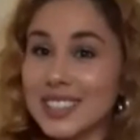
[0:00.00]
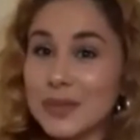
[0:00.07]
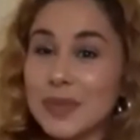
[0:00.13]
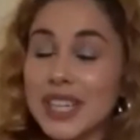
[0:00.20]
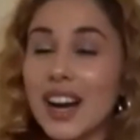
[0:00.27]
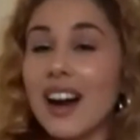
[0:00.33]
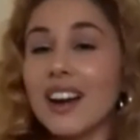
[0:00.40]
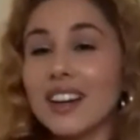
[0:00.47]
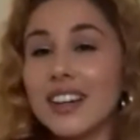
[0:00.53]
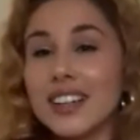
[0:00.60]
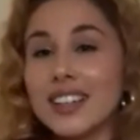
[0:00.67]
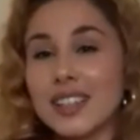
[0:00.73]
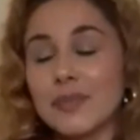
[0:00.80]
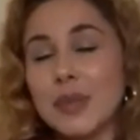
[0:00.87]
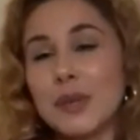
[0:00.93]
to be
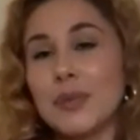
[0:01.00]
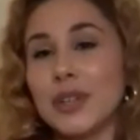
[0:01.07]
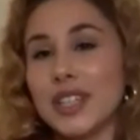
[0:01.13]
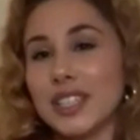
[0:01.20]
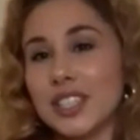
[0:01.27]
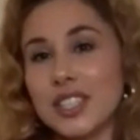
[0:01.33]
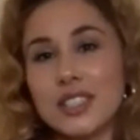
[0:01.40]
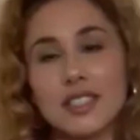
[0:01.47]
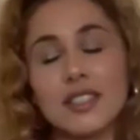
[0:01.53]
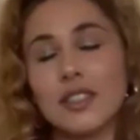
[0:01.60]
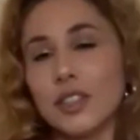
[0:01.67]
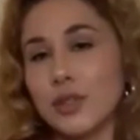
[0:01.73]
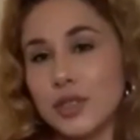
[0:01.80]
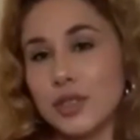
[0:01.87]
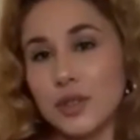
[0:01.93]
honored and people can just still
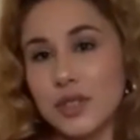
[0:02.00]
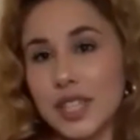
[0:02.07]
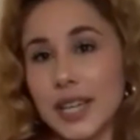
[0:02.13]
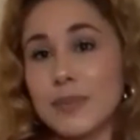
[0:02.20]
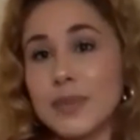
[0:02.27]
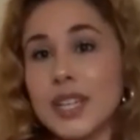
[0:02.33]
use those same